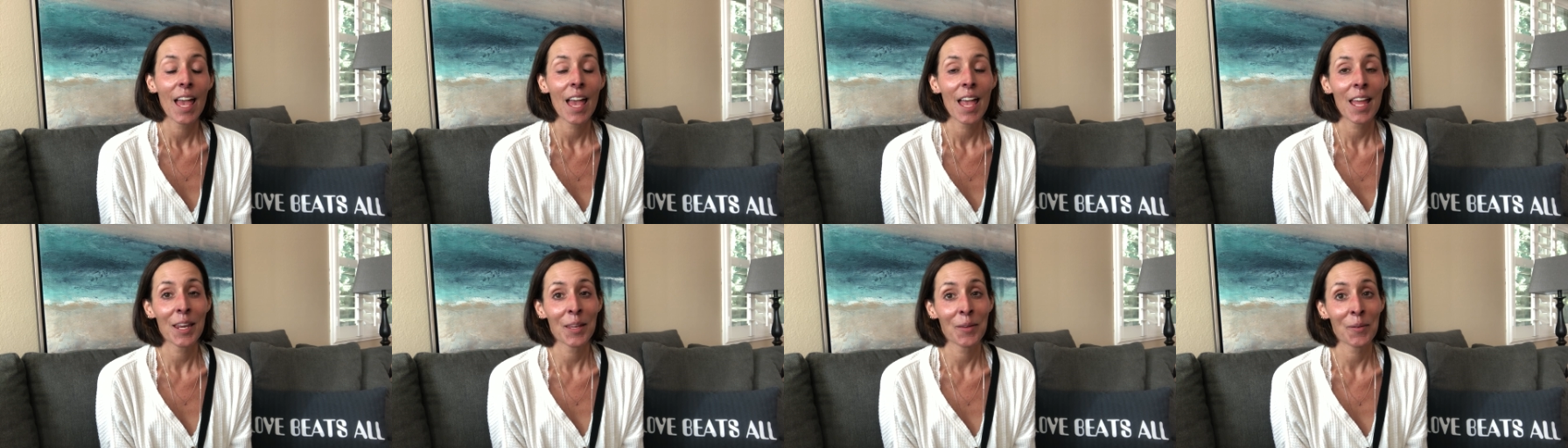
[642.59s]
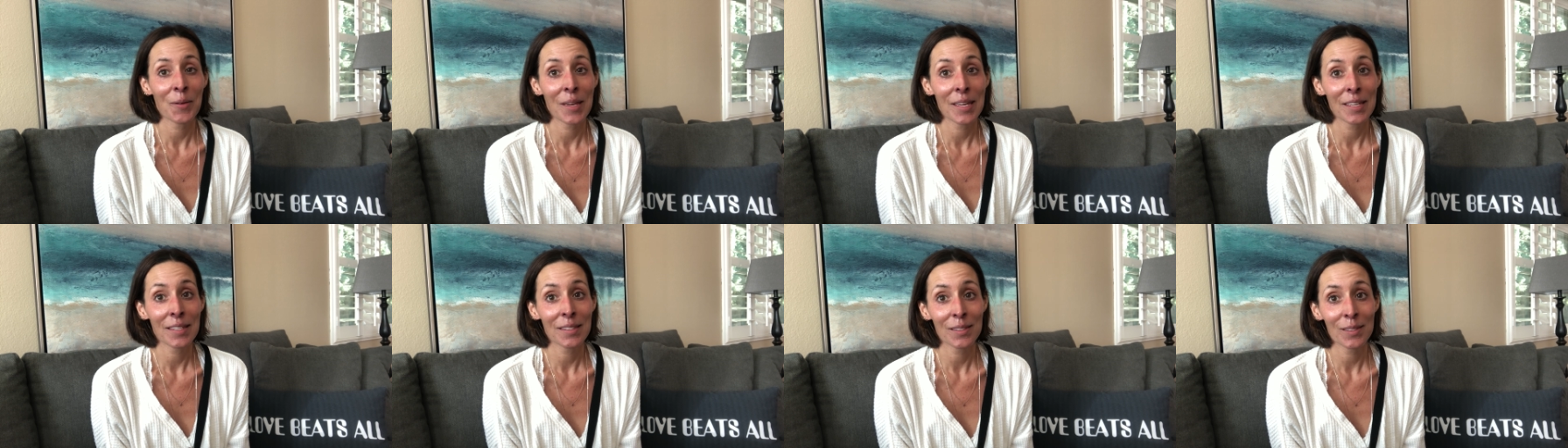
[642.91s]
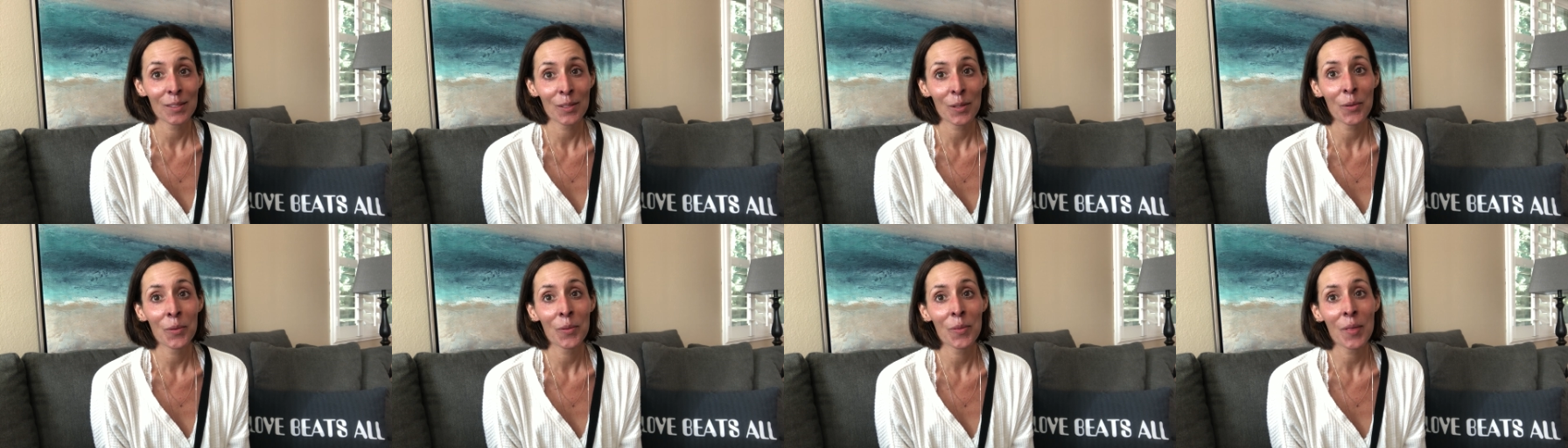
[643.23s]
Anyways,
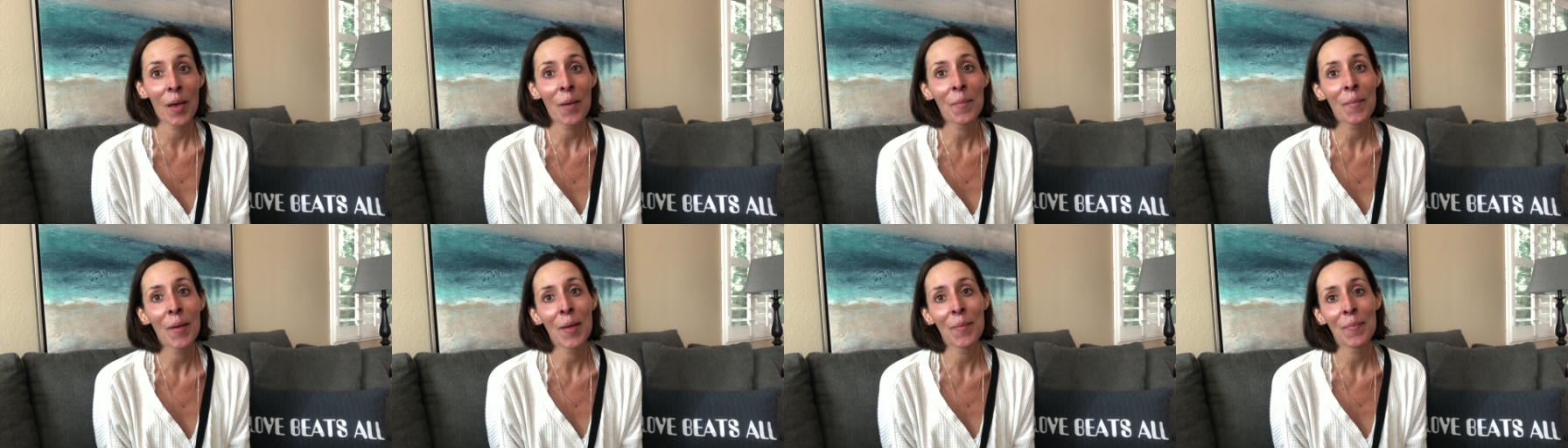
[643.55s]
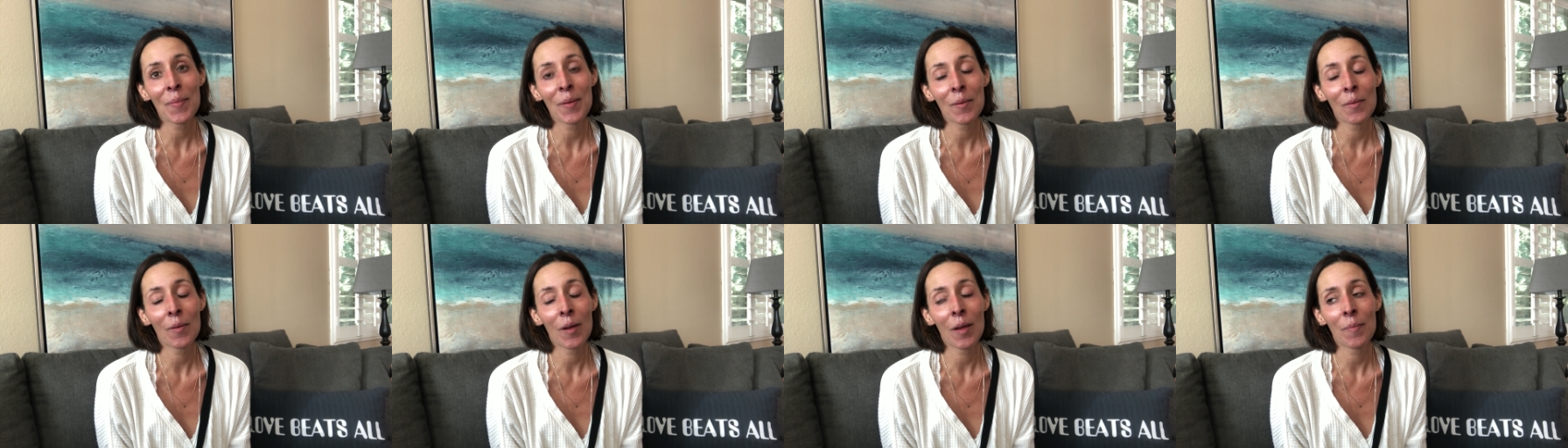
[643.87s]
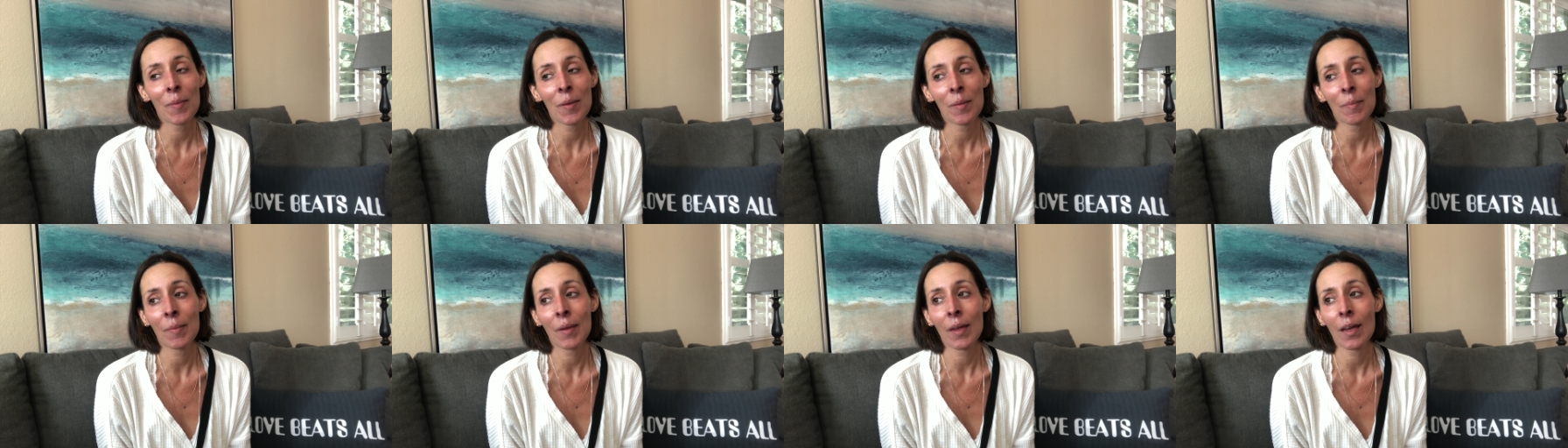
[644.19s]
so that might be
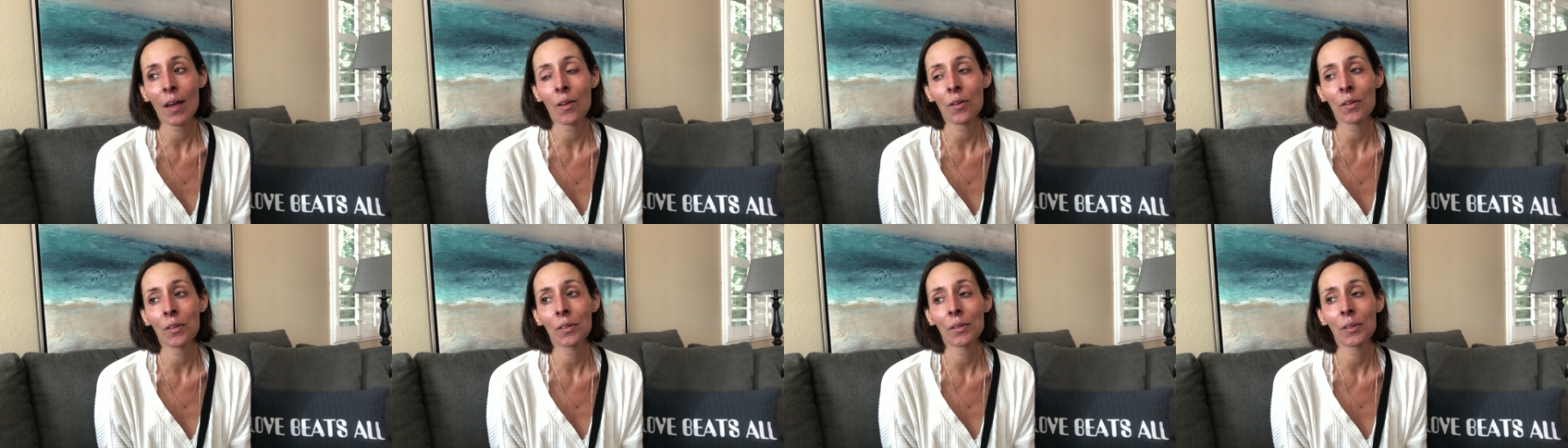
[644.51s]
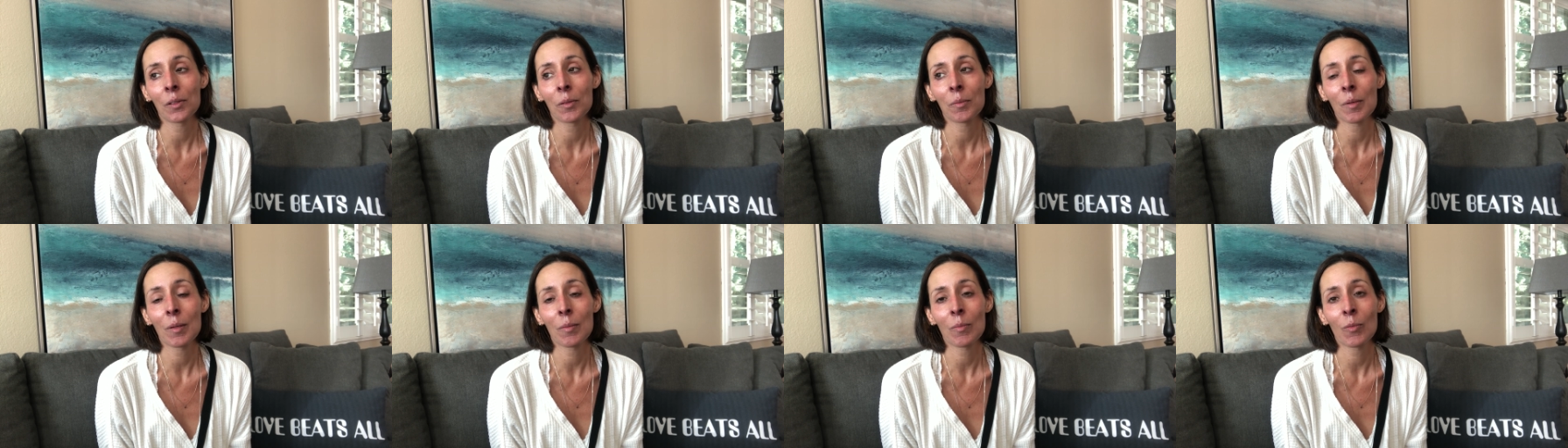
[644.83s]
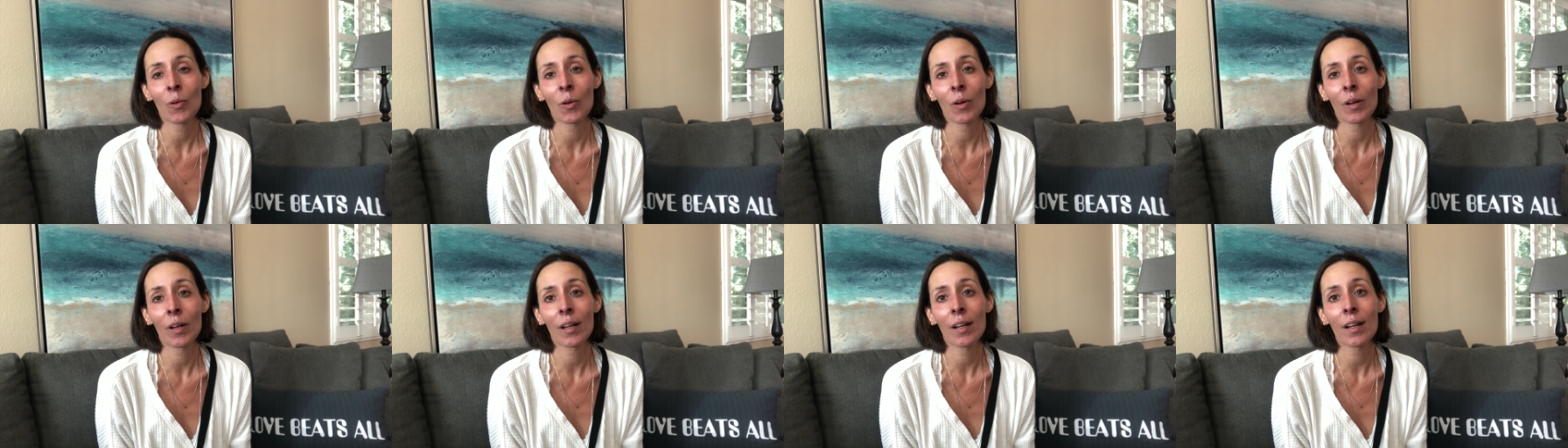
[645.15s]
wiping me out a little bit
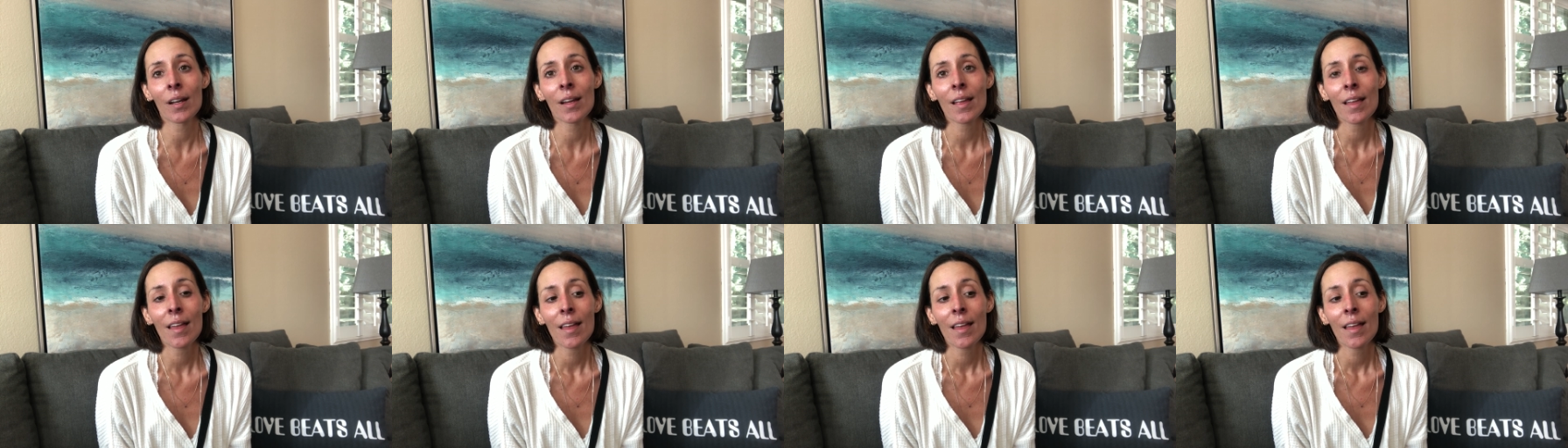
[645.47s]
more.